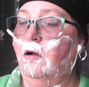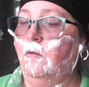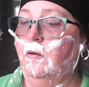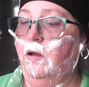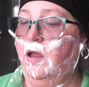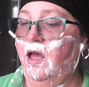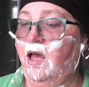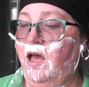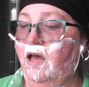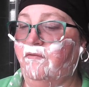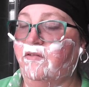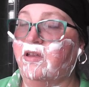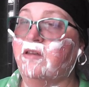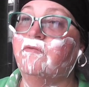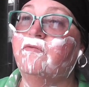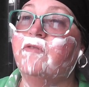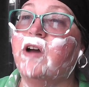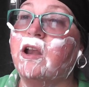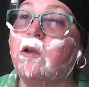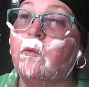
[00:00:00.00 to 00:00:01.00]
We're
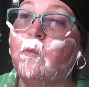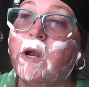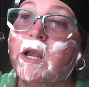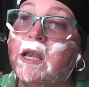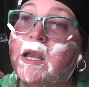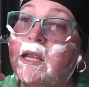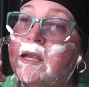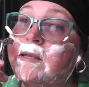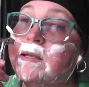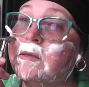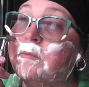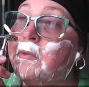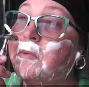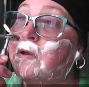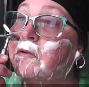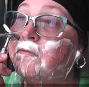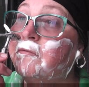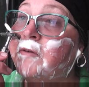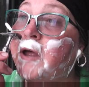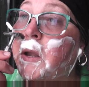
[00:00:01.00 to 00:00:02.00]
having fun. One needs a
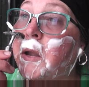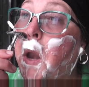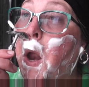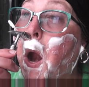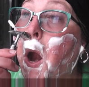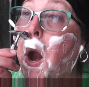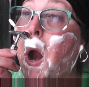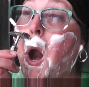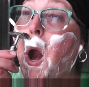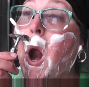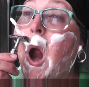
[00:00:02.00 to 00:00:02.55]
bit of fun.